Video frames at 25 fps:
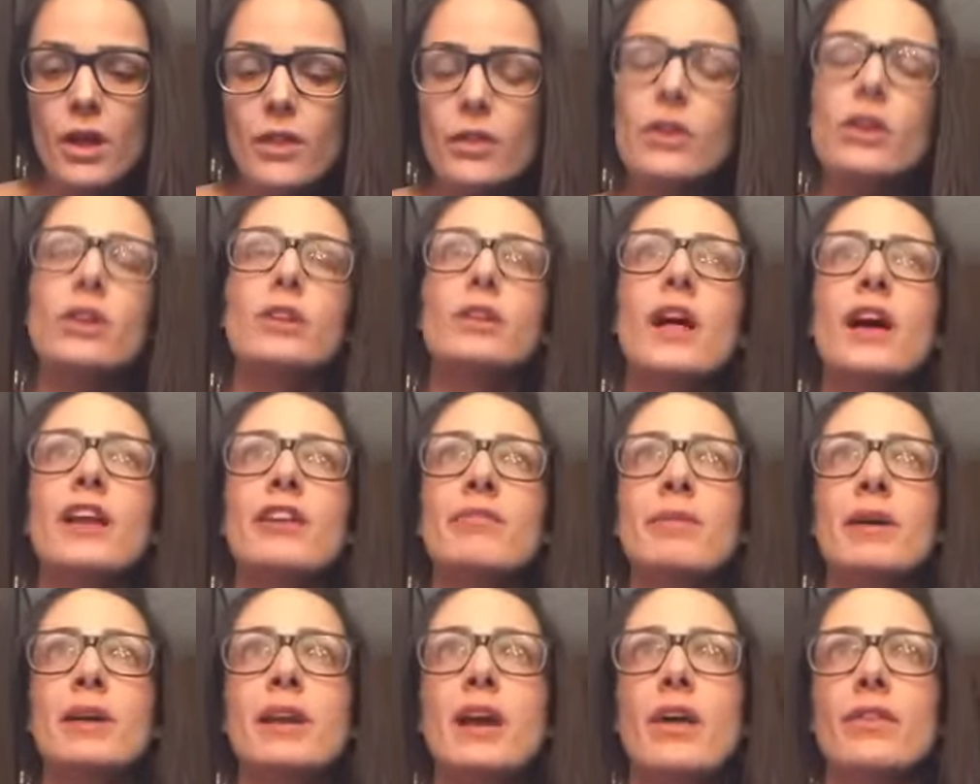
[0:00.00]
There are a lot
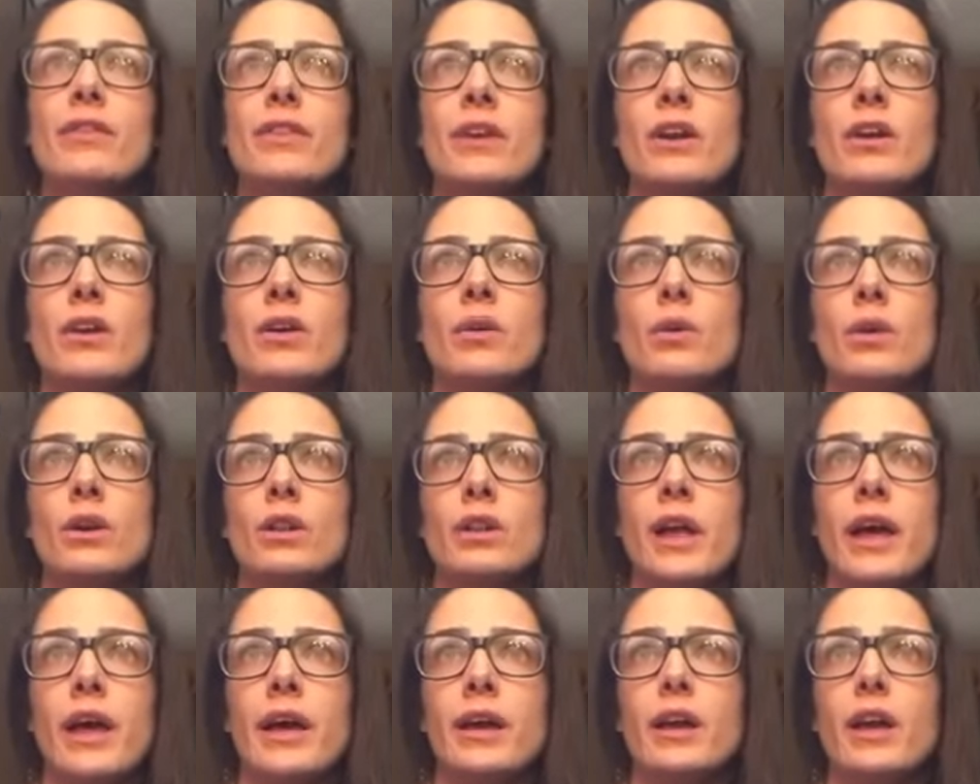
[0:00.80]
of men out there who are
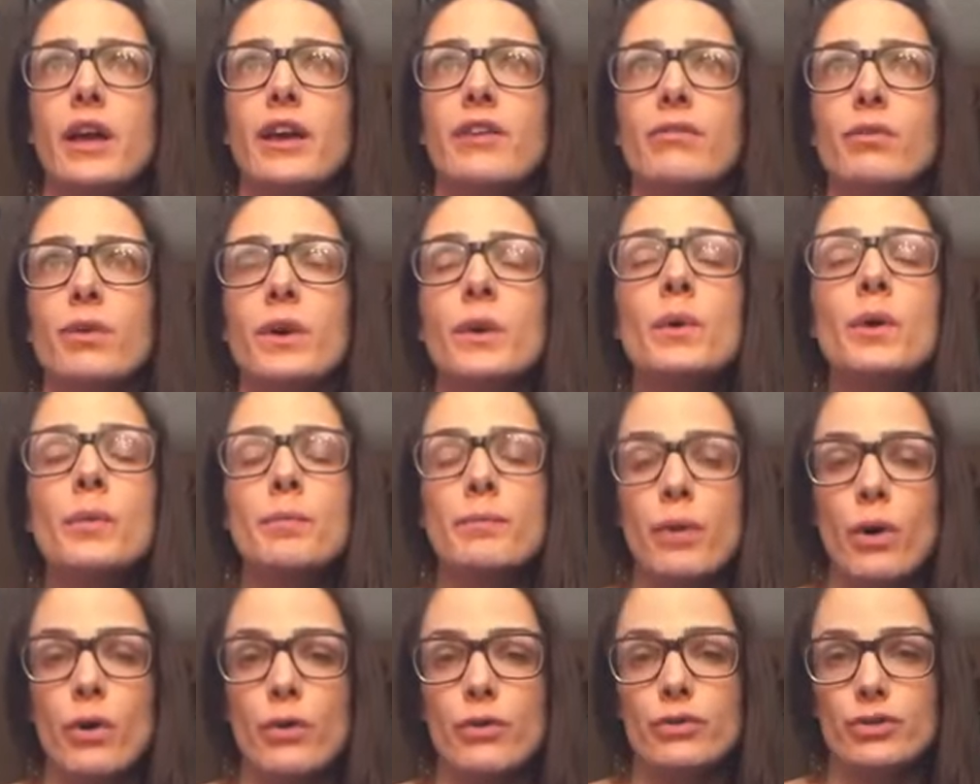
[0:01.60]
like, if we were
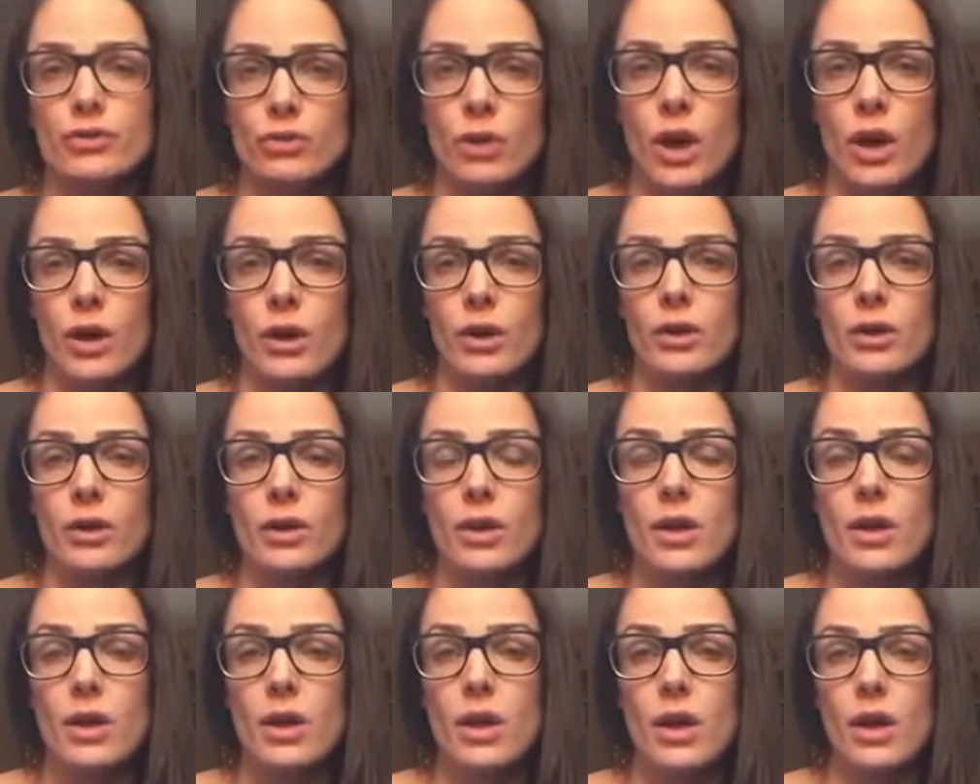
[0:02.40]
both drunk,
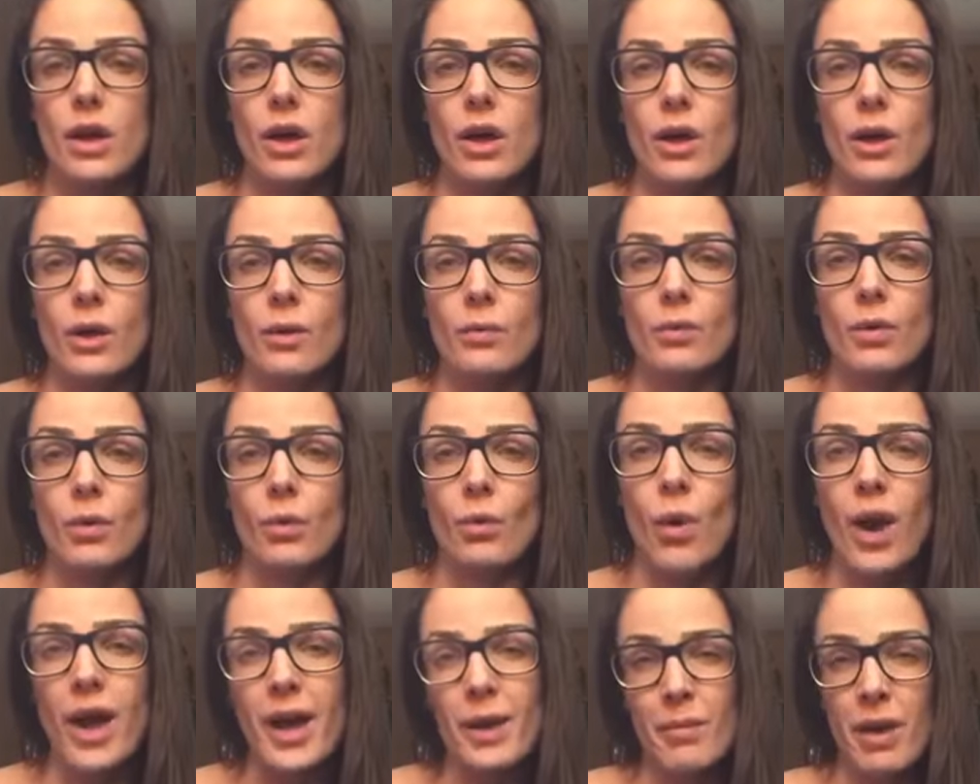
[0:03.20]

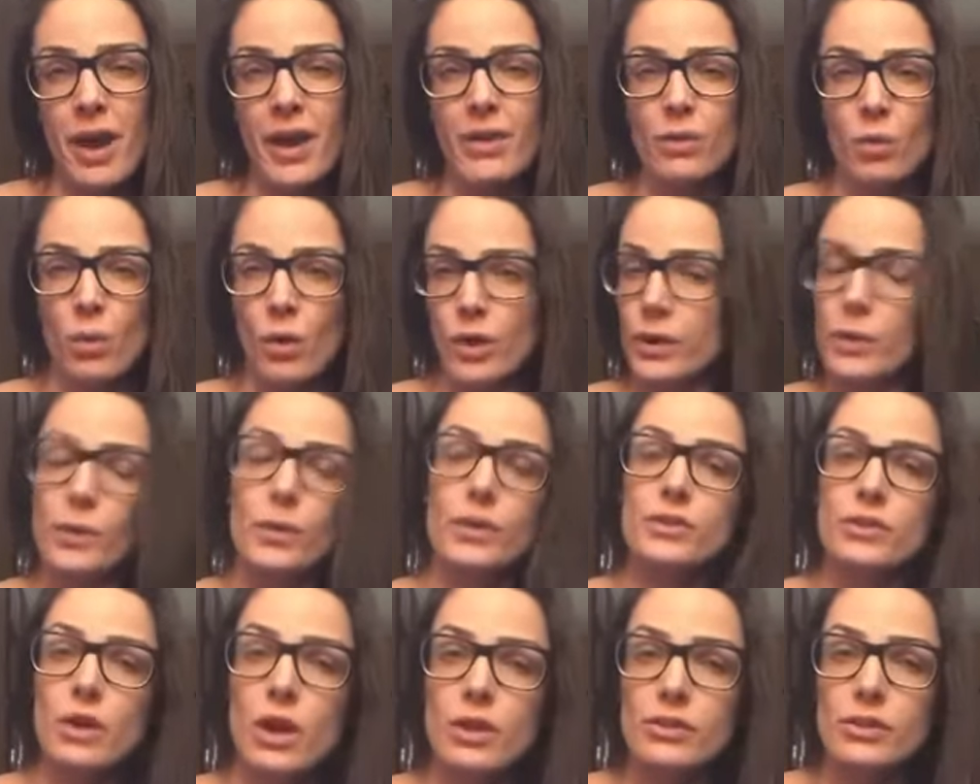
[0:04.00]
why am I the one who
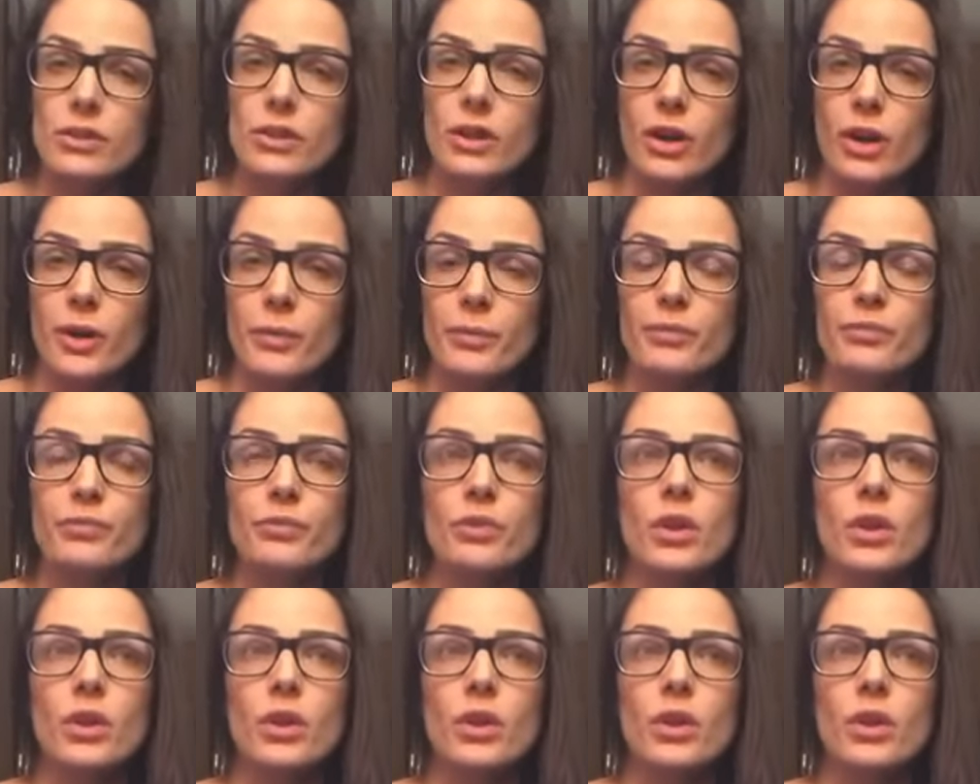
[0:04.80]
assaulted her?